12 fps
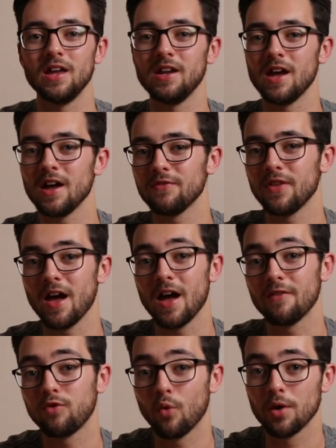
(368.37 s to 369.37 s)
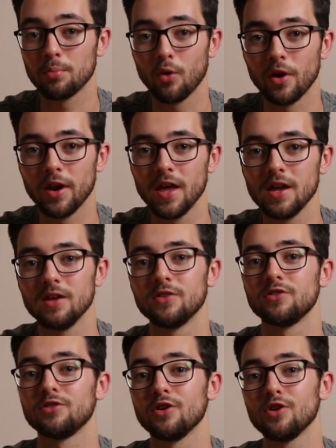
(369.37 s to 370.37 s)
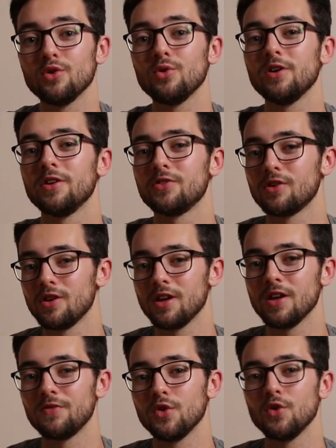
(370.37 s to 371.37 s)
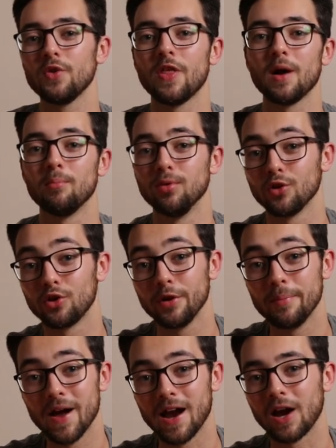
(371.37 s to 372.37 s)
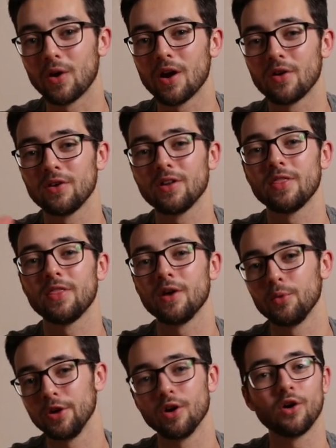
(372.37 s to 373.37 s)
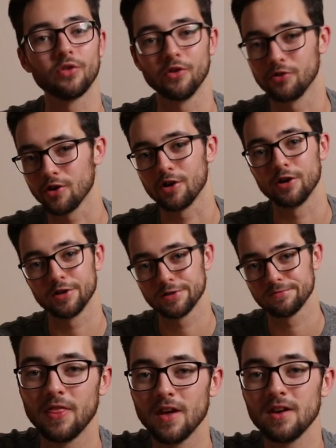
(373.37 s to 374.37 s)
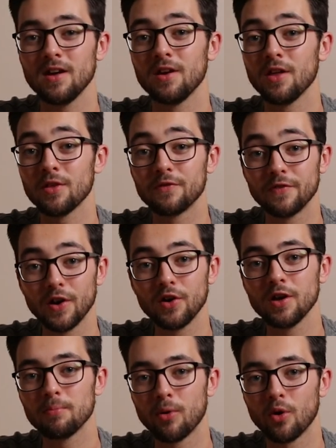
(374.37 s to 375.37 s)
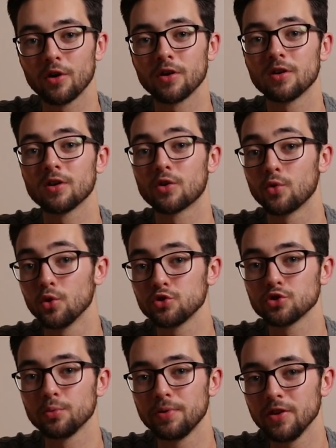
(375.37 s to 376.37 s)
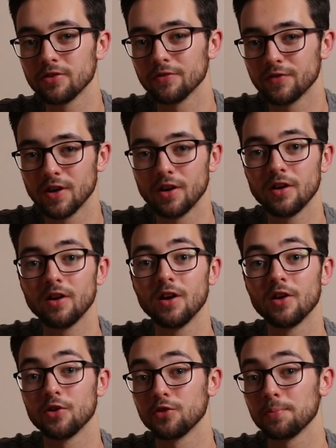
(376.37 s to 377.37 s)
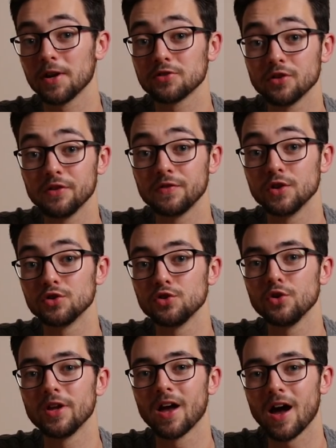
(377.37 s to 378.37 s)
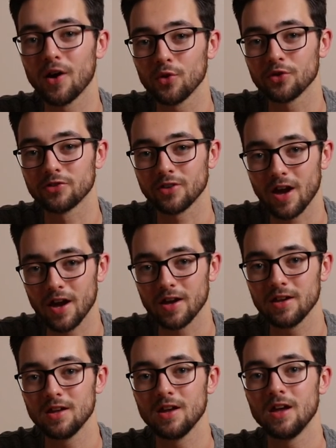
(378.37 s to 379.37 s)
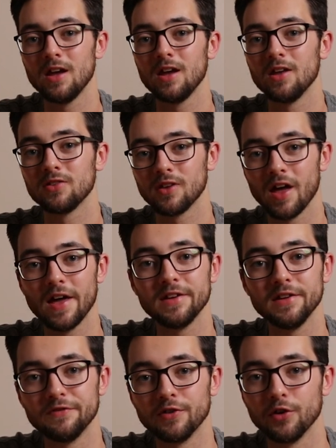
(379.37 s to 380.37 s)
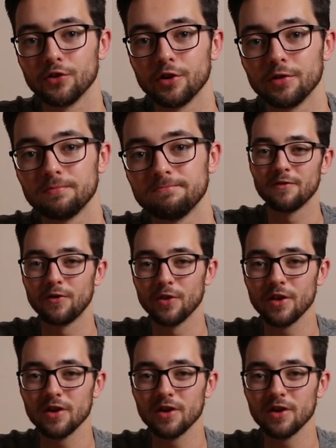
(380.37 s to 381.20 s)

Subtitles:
and you have that f1.8, so it's going to give you that blurry background that we all desire. Then another very important, crucial piece of gear, especially if you're shooting outside, is an ND filter. And for